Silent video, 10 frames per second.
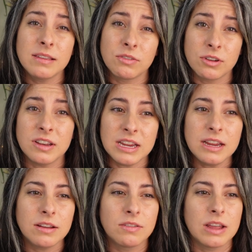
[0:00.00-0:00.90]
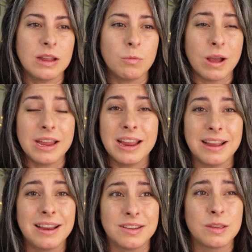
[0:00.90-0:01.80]
self-critique of like, why
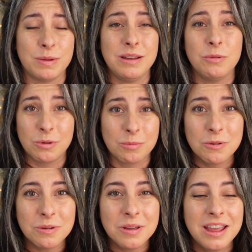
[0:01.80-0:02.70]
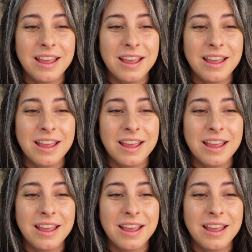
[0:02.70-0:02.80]
can't I just be normal?